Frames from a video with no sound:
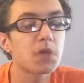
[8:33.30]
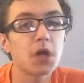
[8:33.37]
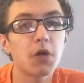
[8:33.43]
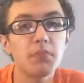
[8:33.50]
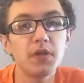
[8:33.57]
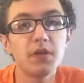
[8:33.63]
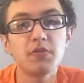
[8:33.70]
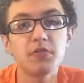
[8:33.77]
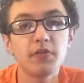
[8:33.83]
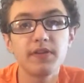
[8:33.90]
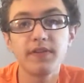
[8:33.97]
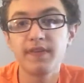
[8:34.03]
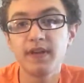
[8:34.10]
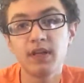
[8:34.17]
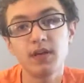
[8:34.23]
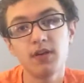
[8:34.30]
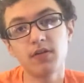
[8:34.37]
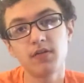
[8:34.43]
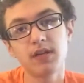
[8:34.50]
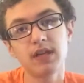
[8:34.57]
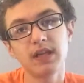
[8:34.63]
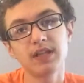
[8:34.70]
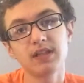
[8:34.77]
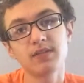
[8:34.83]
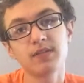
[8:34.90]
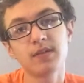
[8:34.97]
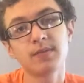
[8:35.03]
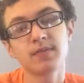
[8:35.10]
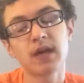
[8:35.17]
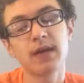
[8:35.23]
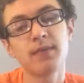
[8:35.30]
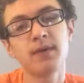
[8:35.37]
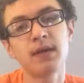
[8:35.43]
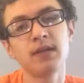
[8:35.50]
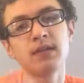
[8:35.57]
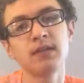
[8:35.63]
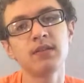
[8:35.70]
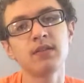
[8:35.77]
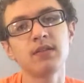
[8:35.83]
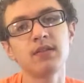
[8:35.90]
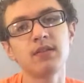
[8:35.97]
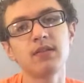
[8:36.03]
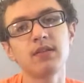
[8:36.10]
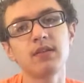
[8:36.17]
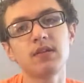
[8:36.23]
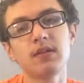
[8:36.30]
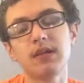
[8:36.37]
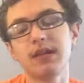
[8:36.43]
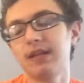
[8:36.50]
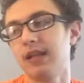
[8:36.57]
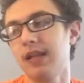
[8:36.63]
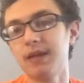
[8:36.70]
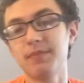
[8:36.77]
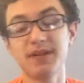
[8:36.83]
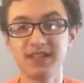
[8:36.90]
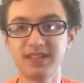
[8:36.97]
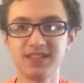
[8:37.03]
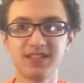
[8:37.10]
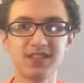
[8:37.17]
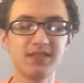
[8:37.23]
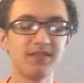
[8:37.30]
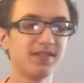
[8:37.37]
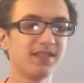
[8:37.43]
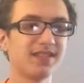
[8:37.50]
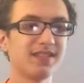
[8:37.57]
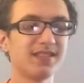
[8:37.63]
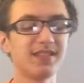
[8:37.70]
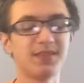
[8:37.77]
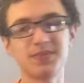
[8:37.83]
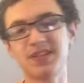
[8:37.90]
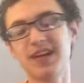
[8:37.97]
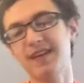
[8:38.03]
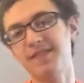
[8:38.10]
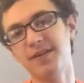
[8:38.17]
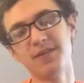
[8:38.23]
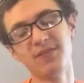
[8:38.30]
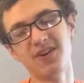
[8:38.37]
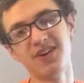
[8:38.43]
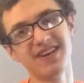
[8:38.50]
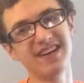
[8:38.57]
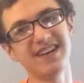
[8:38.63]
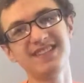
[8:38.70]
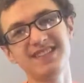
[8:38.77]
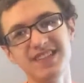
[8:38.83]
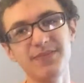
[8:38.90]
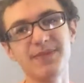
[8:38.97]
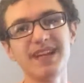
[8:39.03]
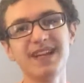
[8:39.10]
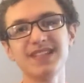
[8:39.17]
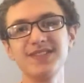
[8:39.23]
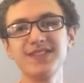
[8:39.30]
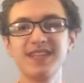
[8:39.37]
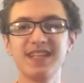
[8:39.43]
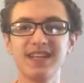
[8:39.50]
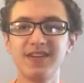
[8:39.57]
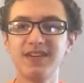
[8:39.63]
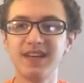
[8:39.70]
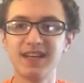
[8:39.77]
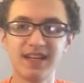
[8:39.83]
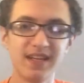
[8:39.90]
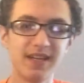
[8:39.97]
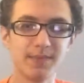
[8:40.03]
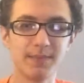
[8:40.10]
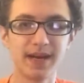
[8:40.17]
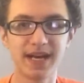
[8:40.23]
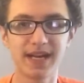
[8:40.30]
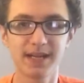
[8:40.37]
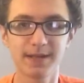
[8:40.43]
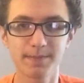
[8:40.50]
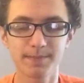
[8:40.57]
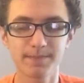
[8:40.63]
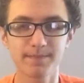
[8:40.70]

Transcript: I hope you enjoyed the video. Click the subscribe button, click the like button, subscribe for more, and I'll see you in my next video. Bye.